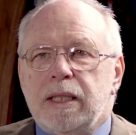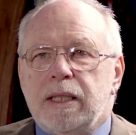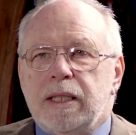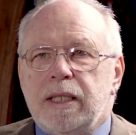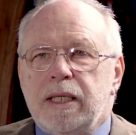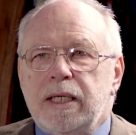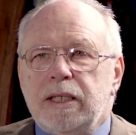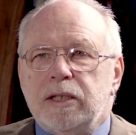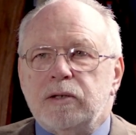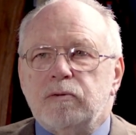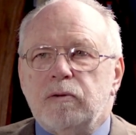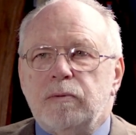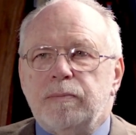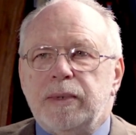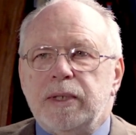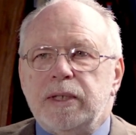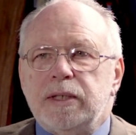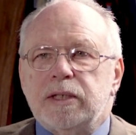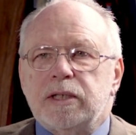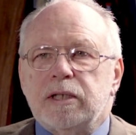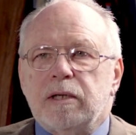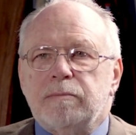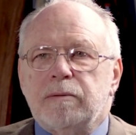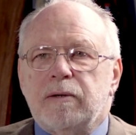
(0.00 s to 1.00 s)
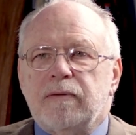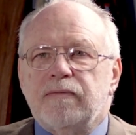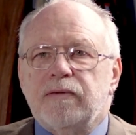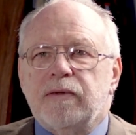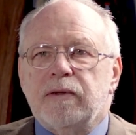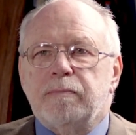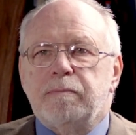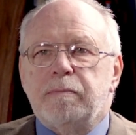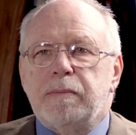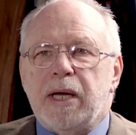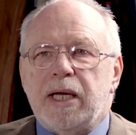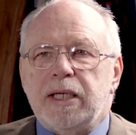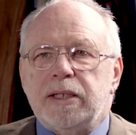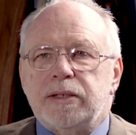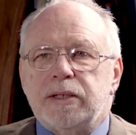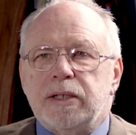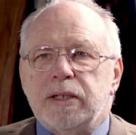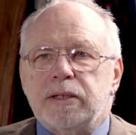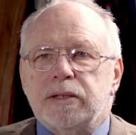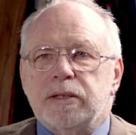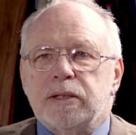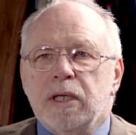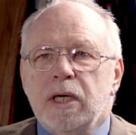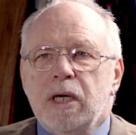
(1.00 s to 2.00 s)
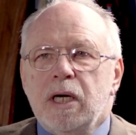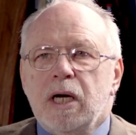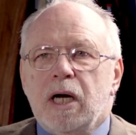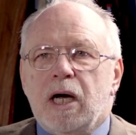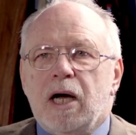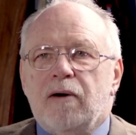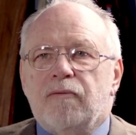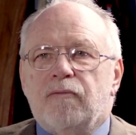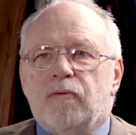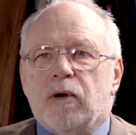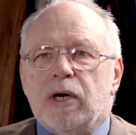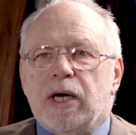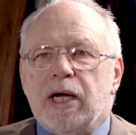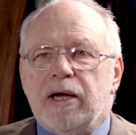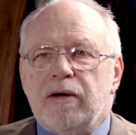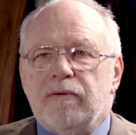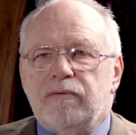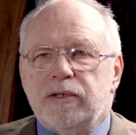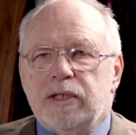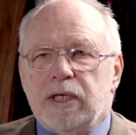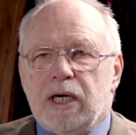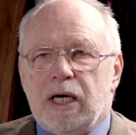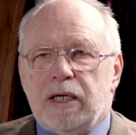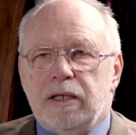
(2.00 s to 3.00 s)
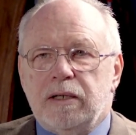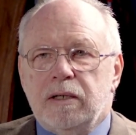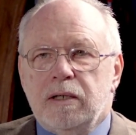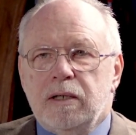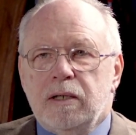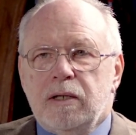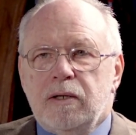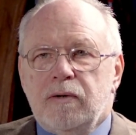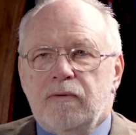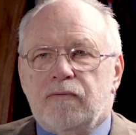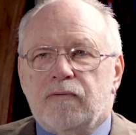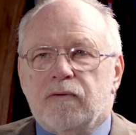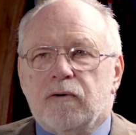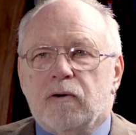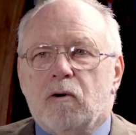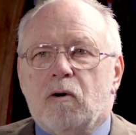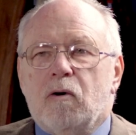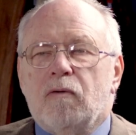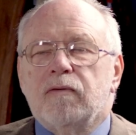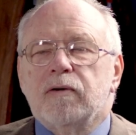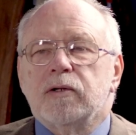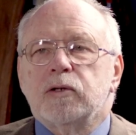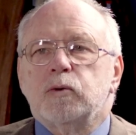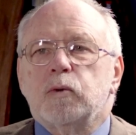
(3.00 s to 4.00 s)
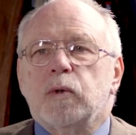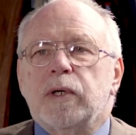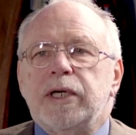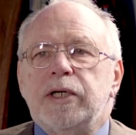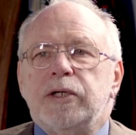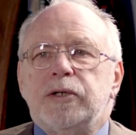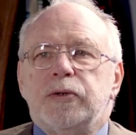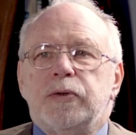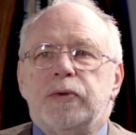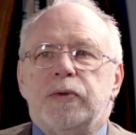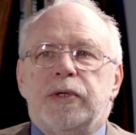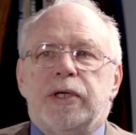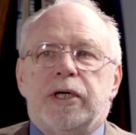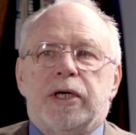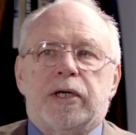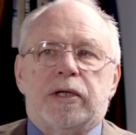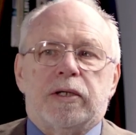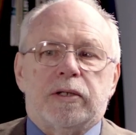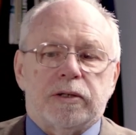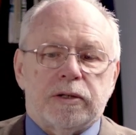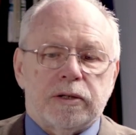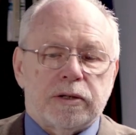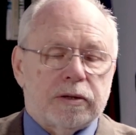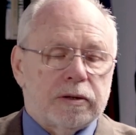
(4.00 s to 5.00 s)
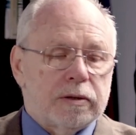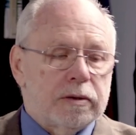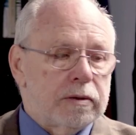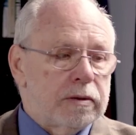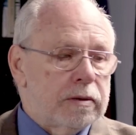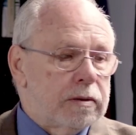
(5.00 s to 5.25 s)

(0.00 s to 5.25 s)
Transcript: These will be some of the basics of what I have done for over 22 years.